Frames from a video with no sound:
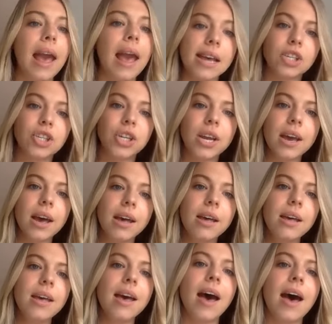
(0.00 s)
edgier.
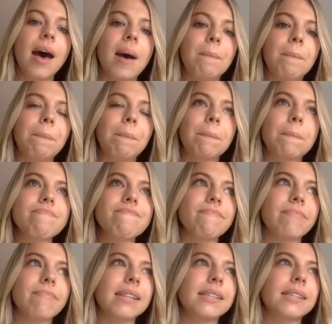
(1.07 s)
Um, yeah.
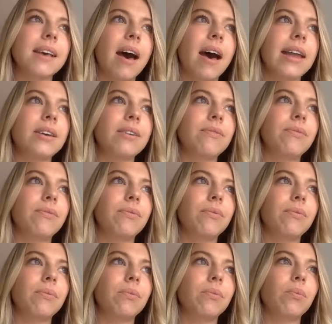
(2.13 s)
That's kind of
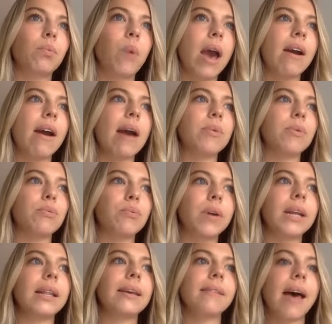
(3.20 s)
where I would
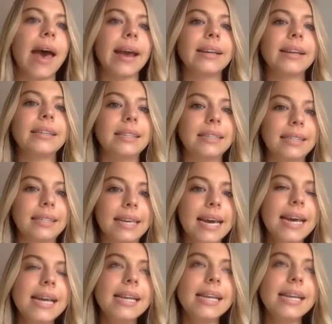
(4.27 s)
really like to
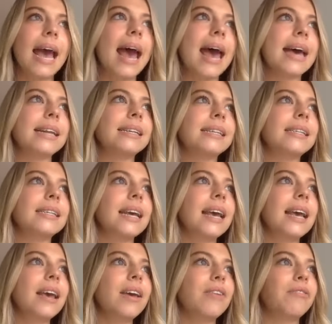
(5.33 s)
sit. And
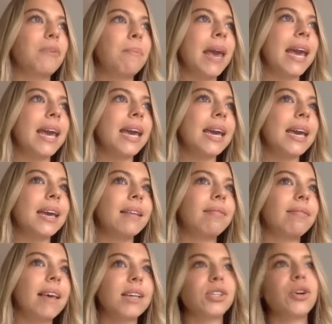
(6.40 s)
for me,
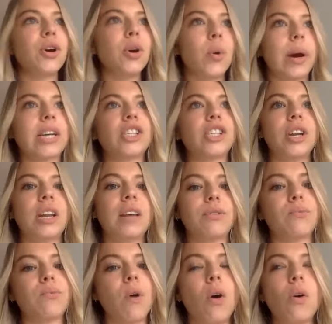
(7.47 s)
there's no question if
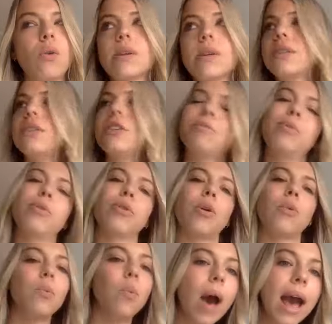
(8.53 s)
the role was to put
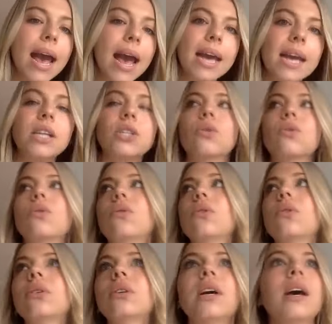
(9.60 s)
on weight
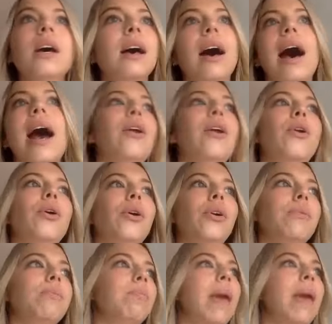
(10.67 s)
or I don't
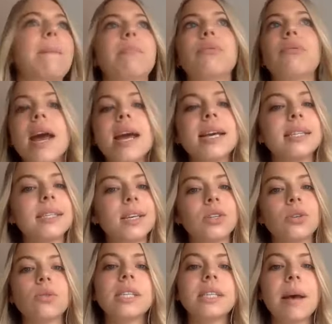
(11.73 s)
know, get braces
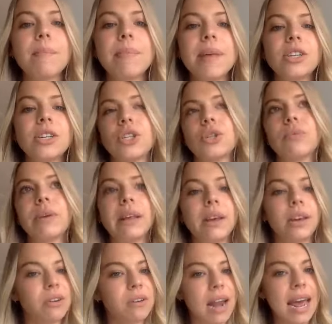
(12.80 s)
or something just really
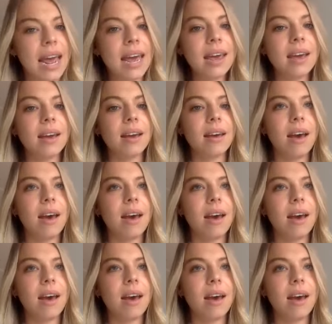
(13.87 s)
unique.